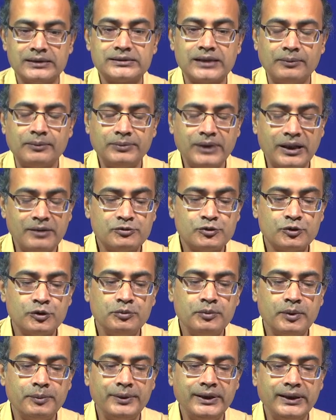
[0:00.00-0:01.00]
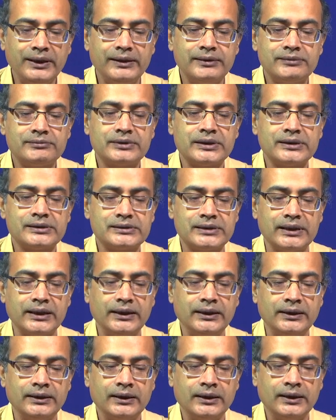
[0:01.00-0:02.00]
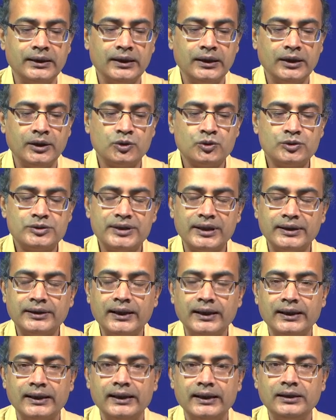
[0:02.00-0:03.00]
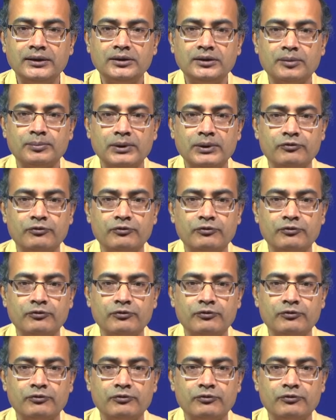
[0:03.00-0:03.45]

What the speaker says: Sometimes we may be interested to check the health of